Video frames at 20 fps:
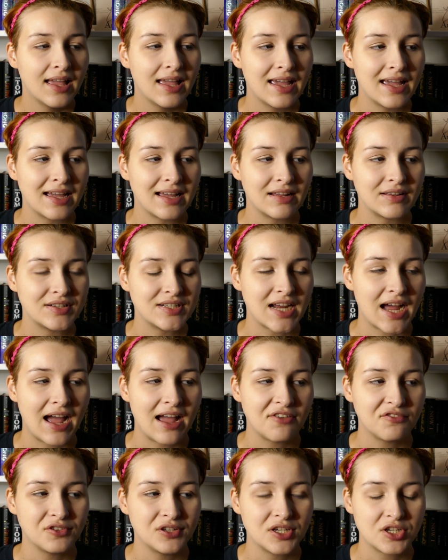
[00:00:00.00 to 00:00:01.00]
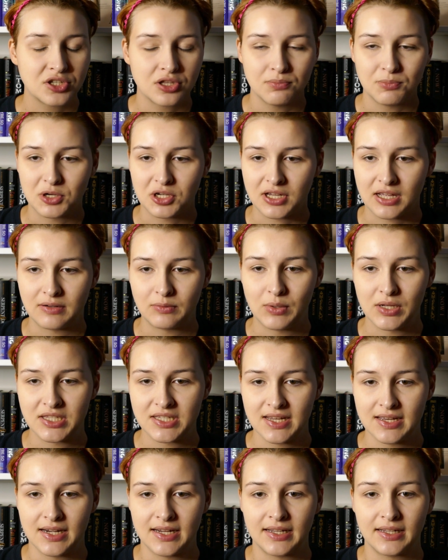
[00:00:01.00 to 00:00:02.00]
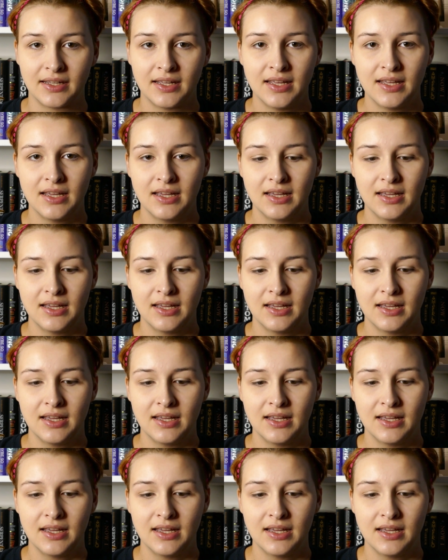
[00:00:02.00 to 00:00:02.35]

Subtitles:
and I finished the book in one sitting.